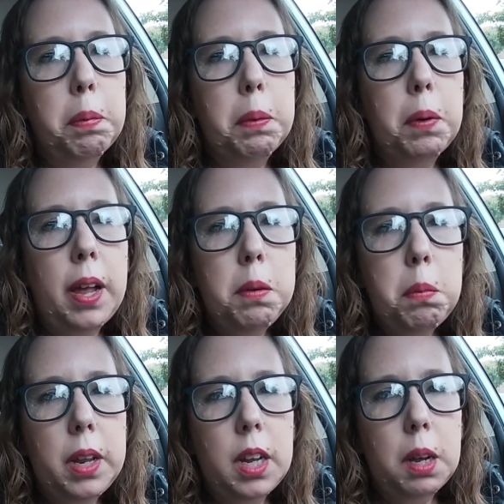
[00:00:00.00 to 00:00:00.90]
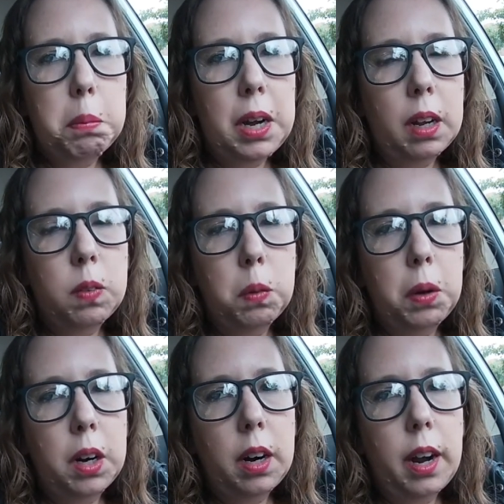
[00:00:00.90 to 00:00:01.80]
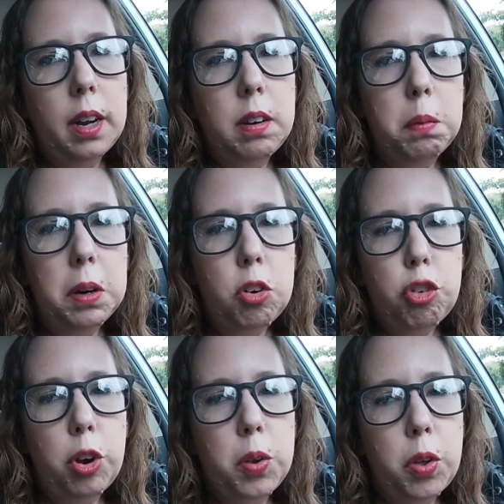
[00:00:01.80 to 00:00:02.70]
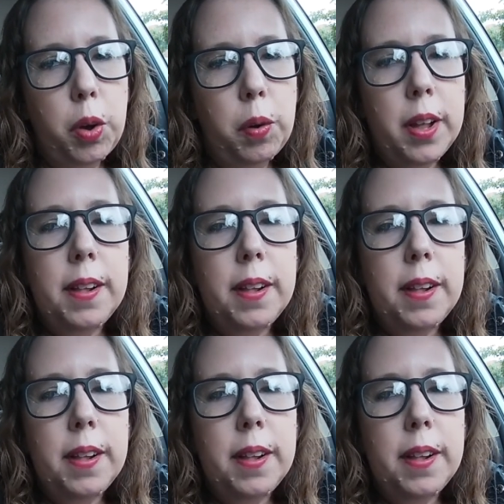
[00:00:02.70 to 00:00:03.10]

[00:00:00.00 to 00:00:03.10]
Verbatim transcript: But while I'm waiting on my next order, I did want to show you.